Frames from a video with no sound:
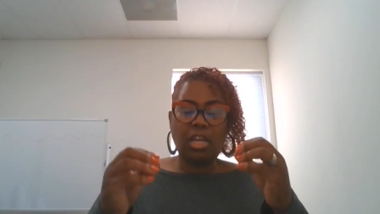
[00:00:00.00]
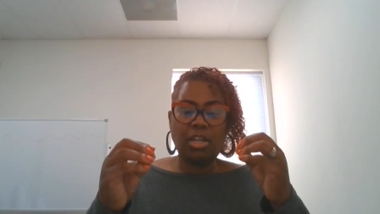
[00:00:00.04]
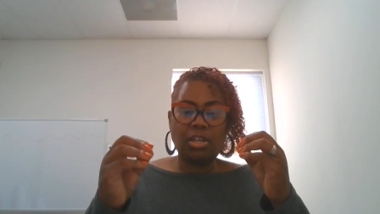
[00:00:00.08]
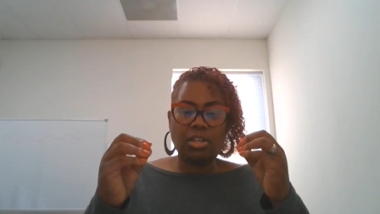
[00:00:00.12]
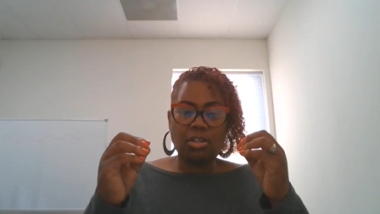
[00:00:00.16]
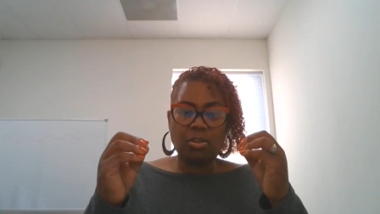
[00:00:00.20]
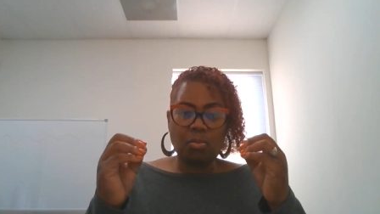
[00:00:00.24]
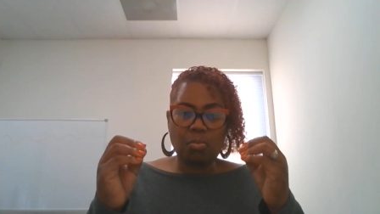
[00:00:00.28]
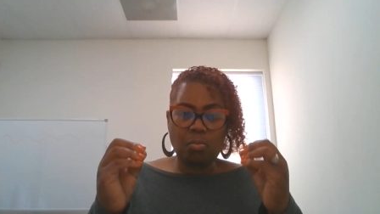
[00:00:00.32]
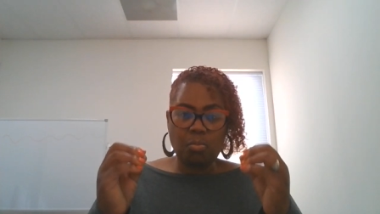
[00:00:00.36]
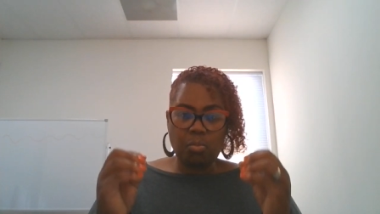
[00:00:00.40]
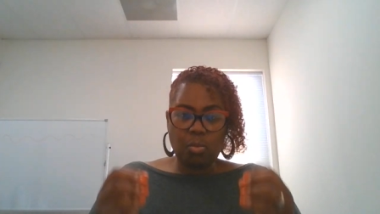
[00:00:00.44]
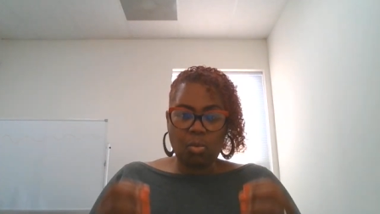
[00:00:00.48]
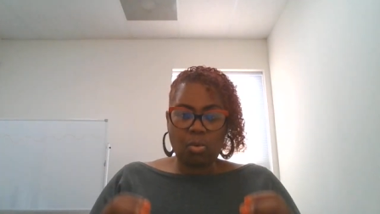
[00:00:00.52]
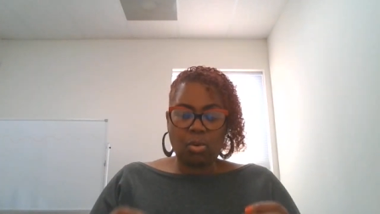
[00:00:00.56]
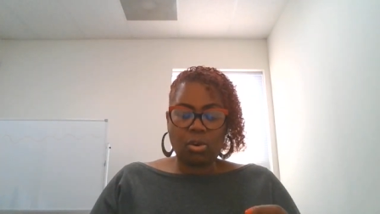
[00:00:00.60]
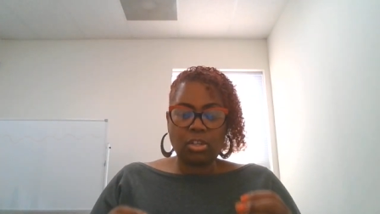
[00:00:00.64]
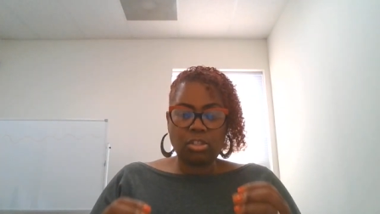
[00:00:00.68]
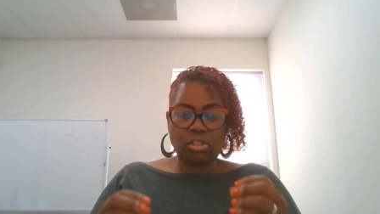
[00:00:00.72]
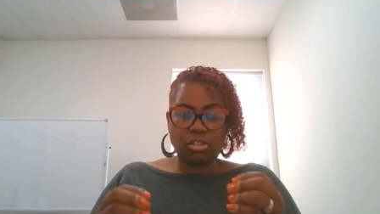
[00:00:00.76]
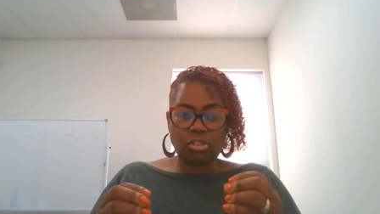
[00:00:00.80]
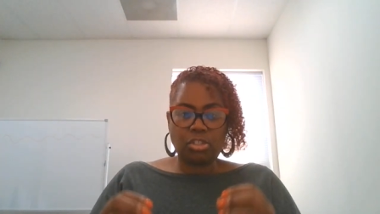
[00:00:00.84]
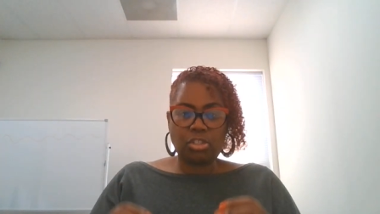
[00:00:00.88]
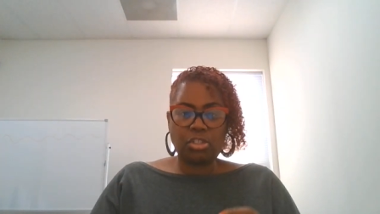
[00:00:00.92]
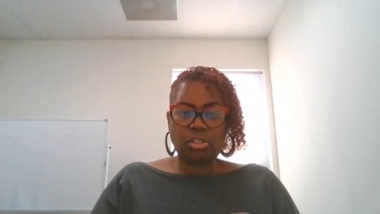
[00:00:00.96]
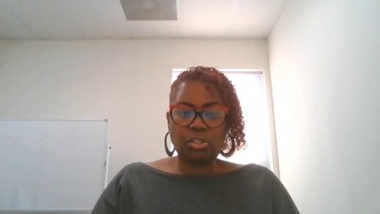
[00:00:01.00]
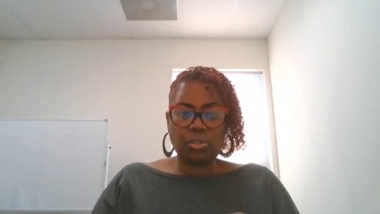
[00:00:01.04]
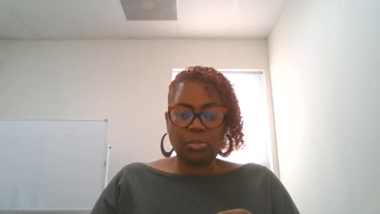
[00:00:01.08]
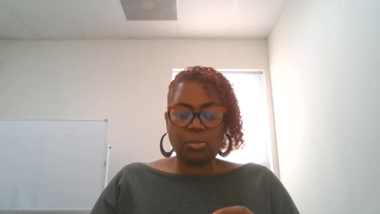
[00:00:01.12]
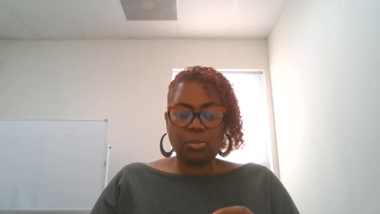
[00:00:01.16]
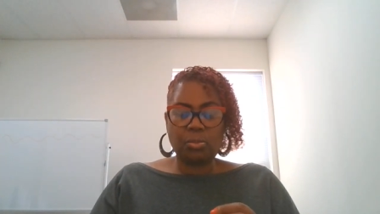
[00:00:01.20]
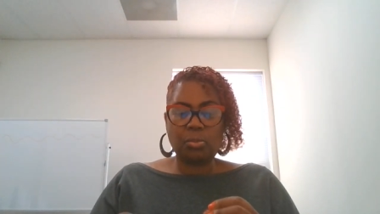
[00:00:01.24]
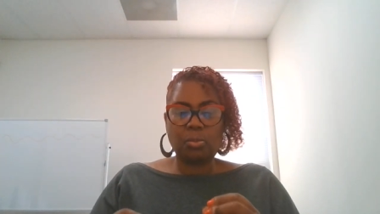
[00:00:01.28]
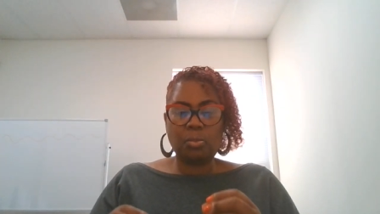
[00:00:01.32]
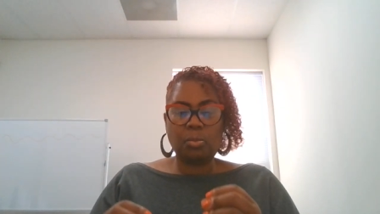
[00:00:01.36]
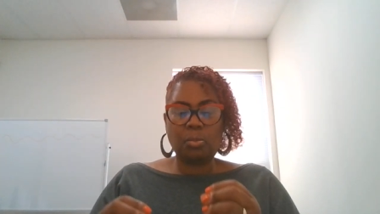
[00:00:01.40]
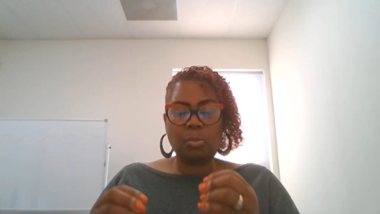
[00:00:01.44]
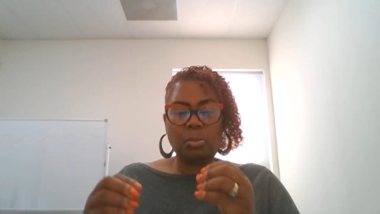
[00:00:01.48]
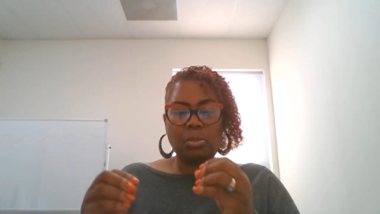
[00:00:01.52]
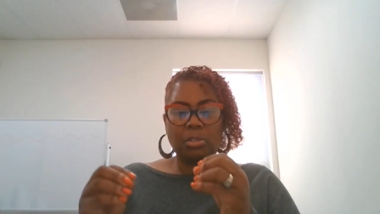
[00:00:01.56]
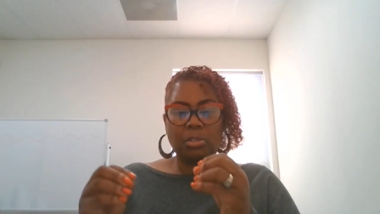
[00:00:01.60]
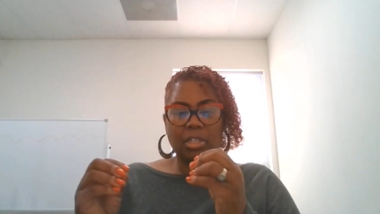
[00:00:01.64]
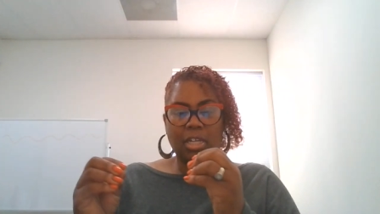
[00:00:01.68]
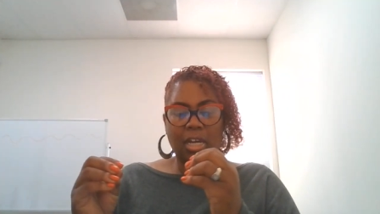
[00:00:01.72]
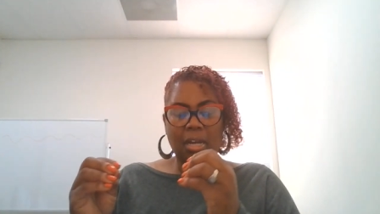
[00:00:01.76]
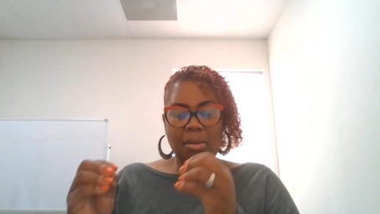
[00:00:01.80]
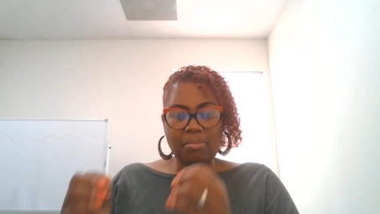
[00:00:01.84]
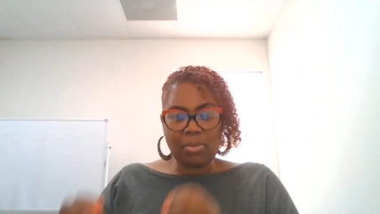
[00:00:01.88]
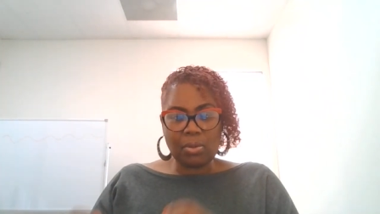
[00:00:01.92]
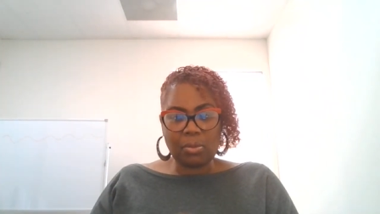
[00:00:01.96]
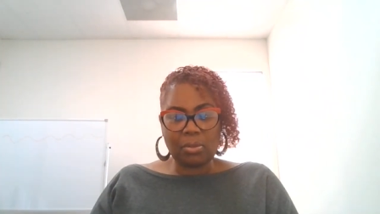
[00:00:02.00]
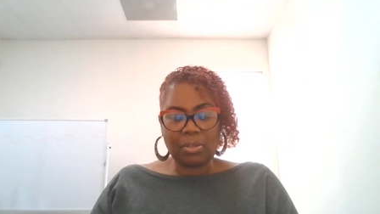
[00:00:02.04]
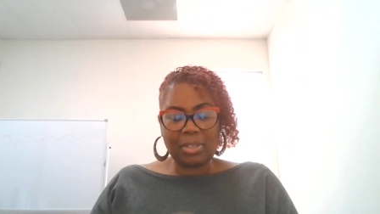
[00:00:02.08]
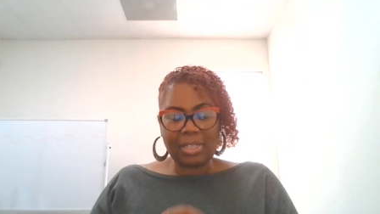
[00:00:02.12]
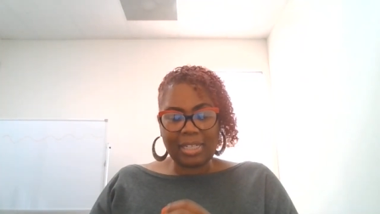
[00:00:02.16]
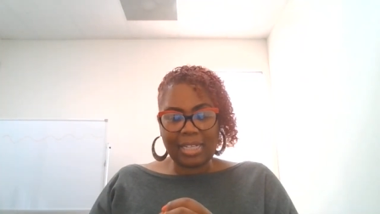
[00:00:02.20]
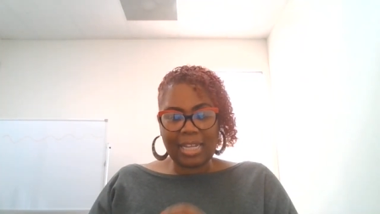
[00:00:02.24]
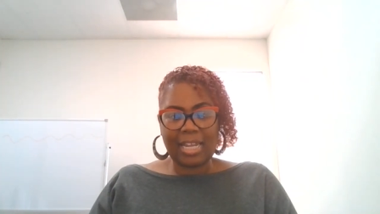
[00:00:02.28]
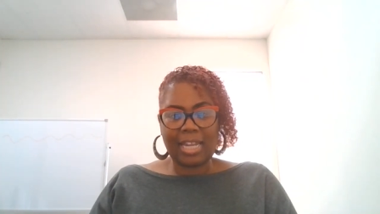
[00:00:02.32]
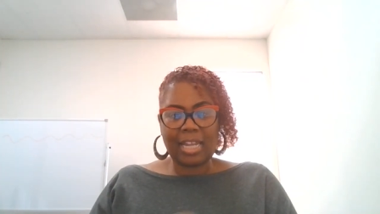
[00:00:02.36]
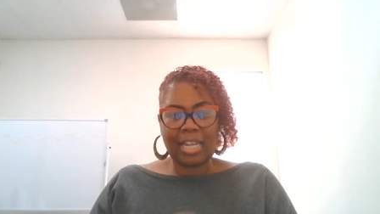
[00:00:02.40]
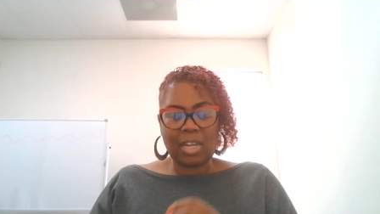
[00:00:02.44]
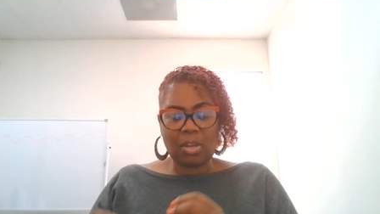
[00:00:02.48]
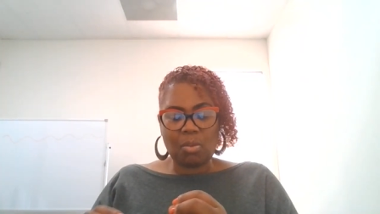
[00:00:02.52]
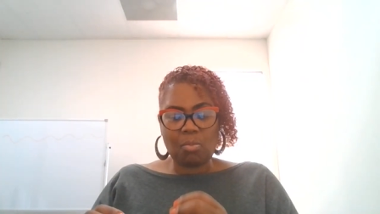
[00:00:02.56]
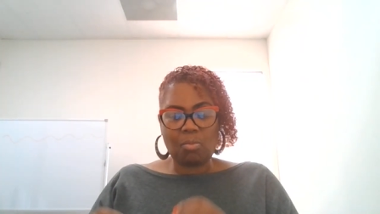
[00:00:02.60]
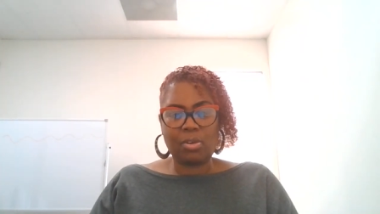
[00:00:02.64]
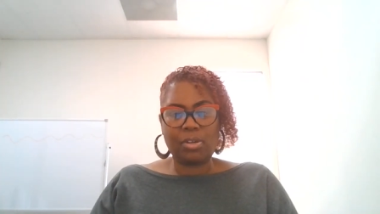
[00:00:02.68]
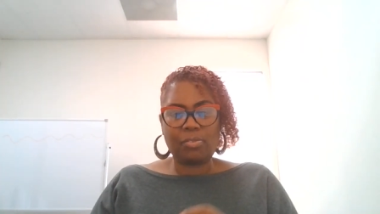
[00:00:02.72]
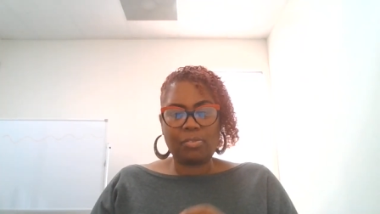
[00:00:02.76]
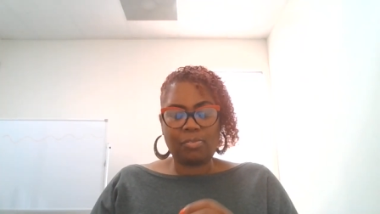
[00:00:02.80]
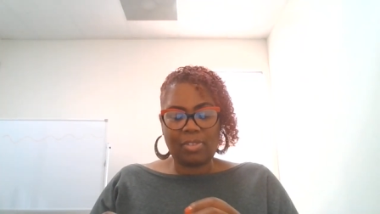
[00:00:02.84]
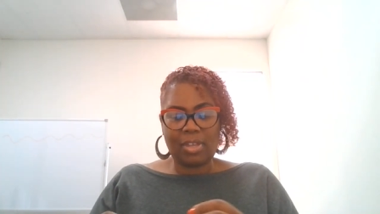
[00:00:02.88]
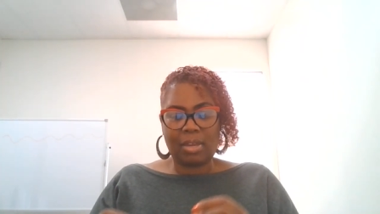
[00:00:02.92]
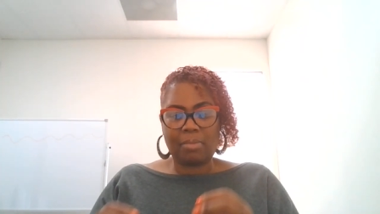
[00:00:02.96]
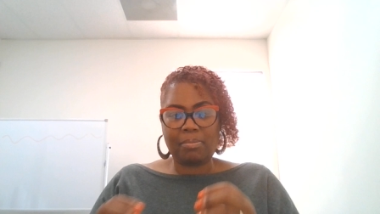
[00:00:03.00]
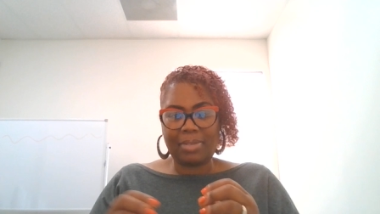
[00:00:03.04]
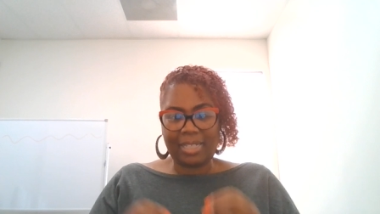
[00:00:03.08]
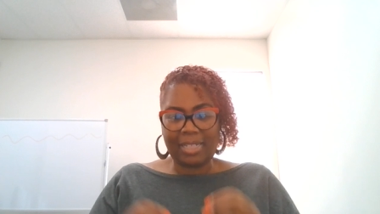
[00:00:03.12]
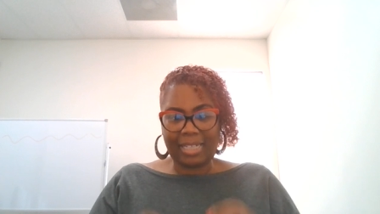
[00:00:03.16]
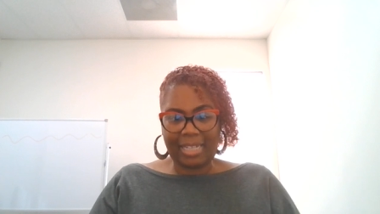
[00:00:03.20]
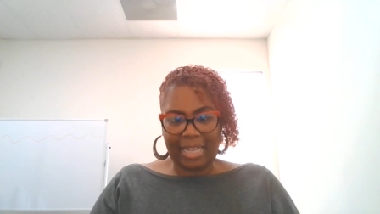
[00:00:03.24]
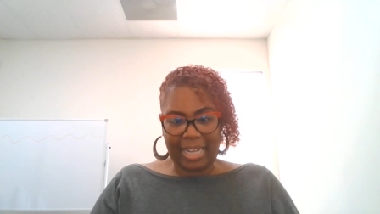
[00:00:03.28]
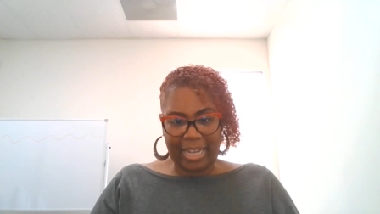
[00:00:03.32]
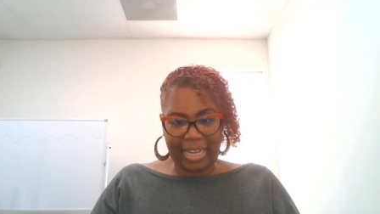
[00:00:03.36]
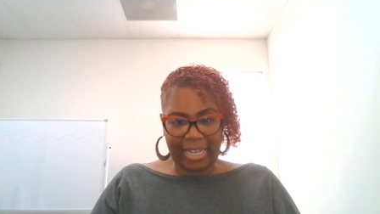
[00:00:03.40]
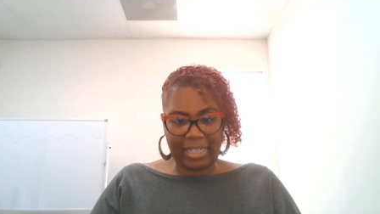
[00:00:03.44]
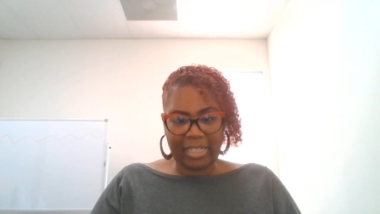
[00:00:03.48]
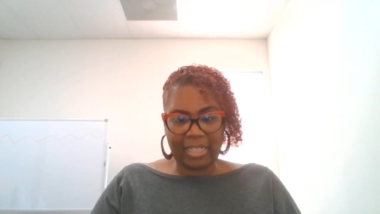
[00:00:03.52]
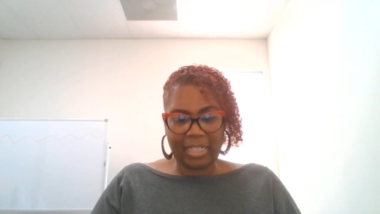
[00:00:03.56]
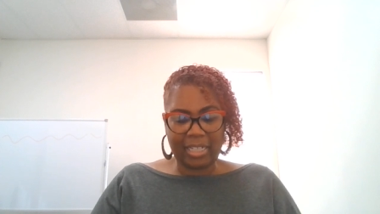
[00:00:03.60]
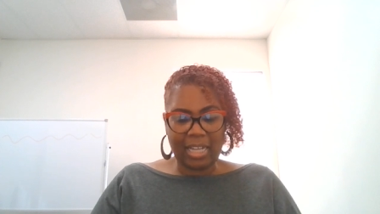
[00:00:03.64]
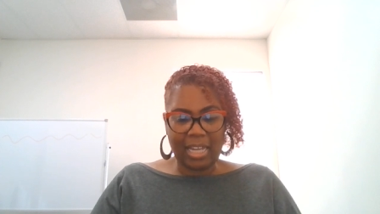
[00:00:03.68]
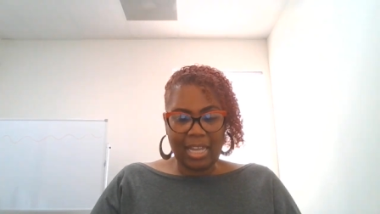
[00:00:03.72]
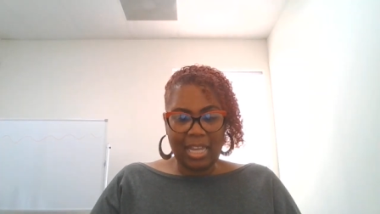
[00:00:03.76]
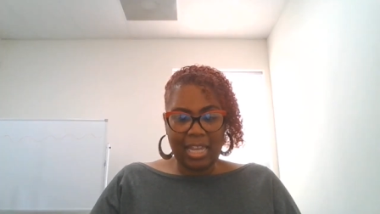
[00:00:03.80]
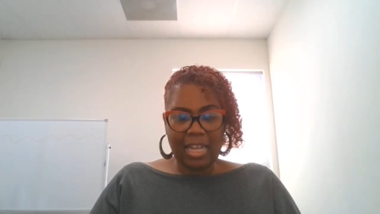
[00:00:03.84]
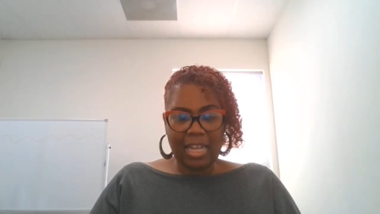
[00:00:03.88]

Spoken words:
You want to communicate with that mechanic.